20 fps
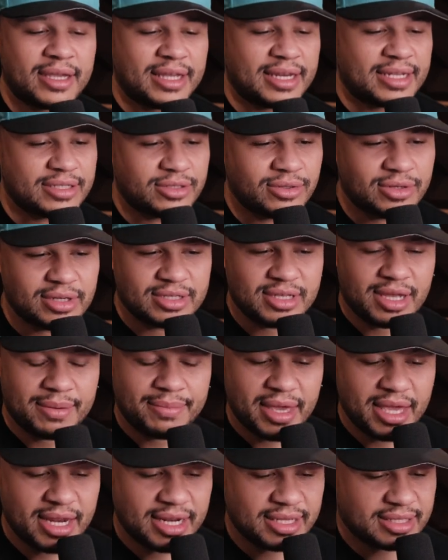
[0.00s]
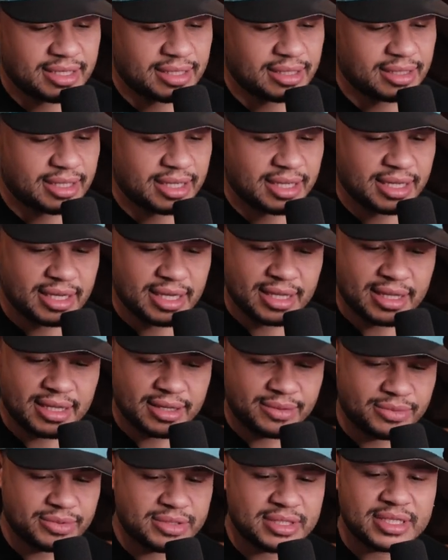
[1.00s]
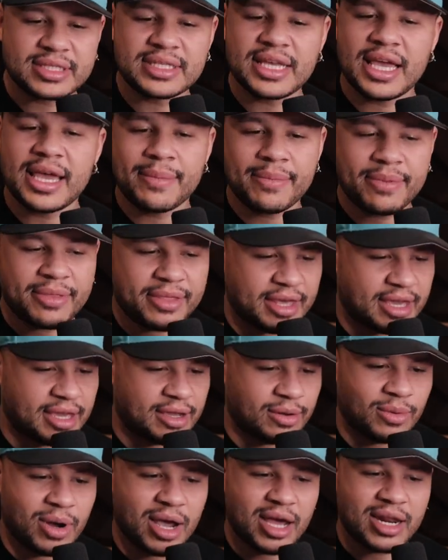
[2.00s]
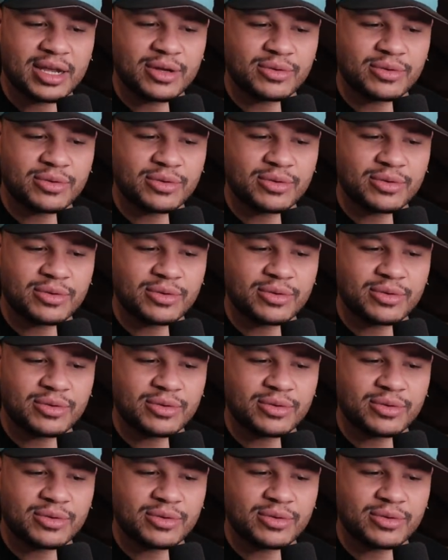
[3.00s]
And as soon as I made it to the league, it, it, was the same thing, right?